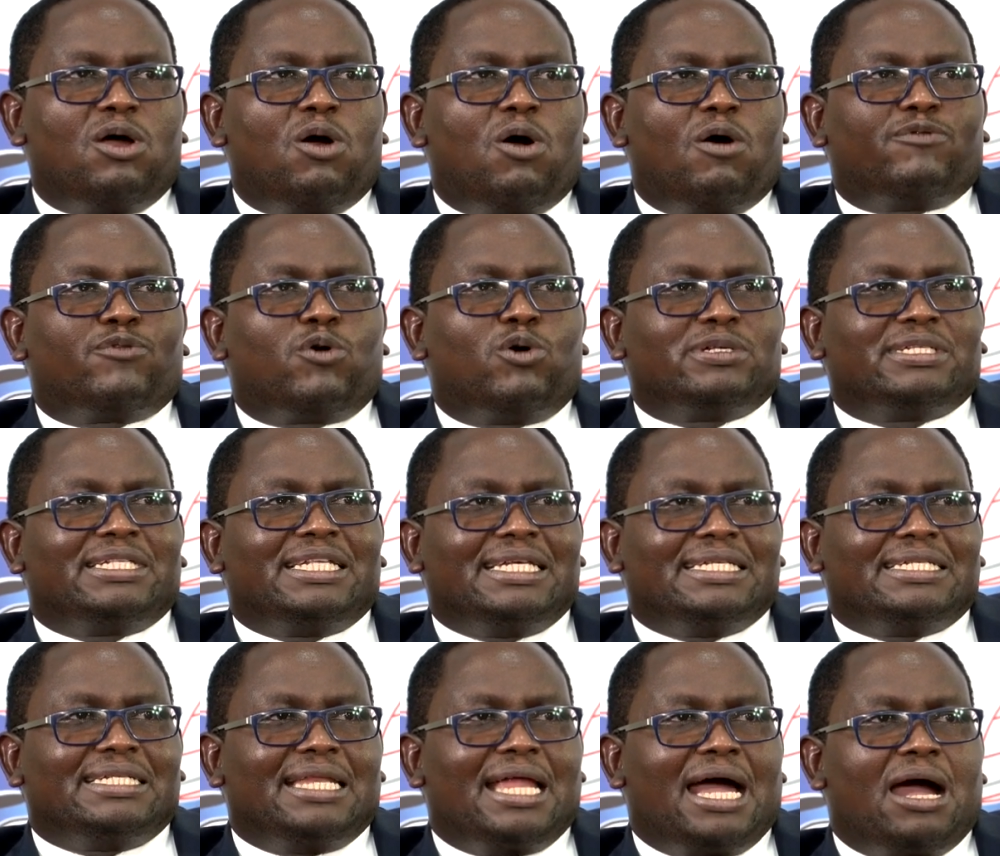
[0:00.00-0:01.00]
Of course,
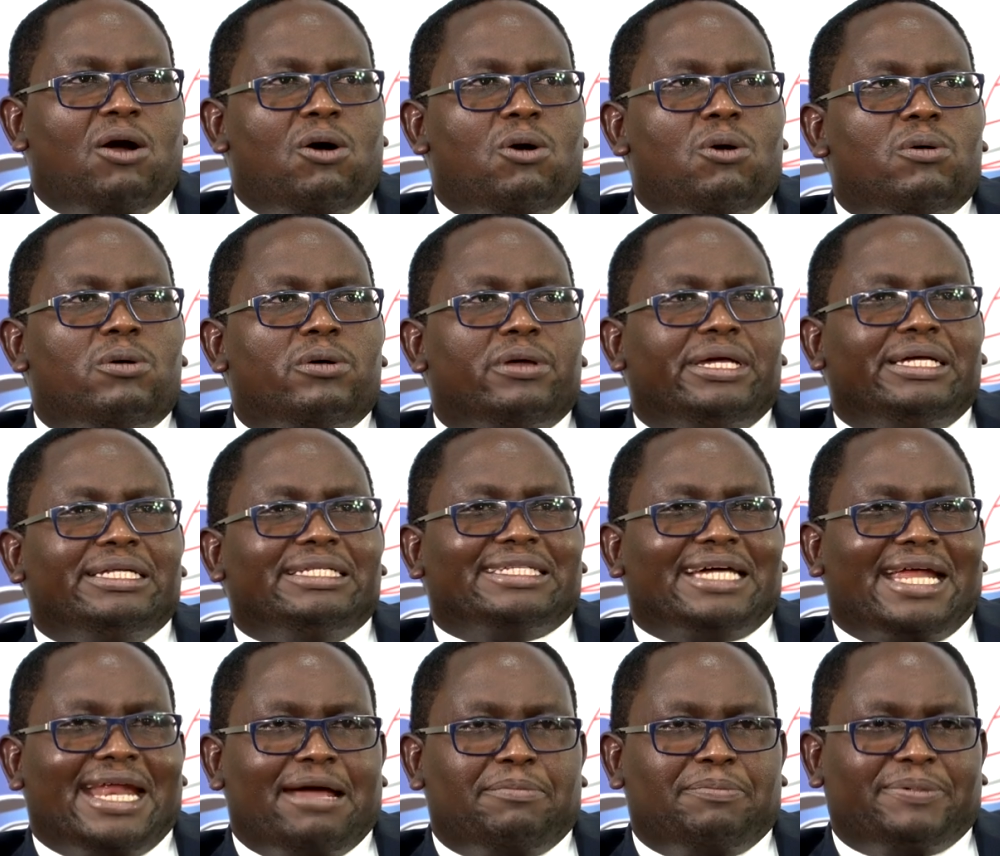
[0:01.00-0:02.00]
this now
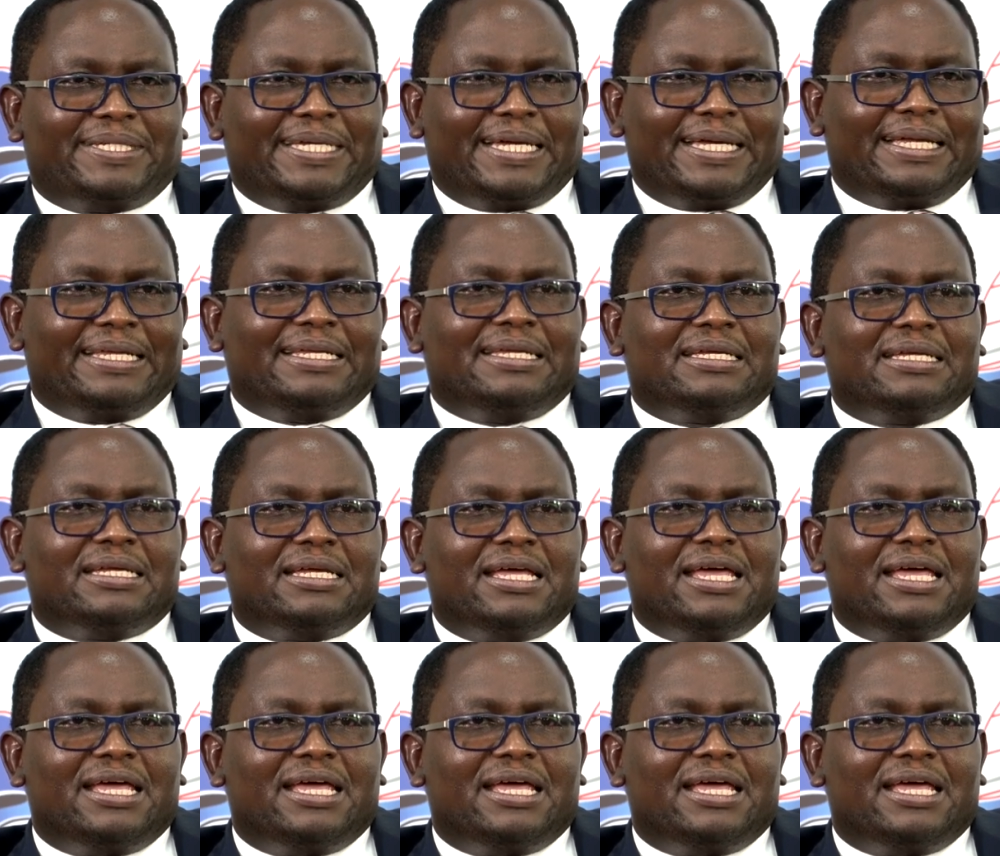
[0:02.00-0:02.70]
interrupted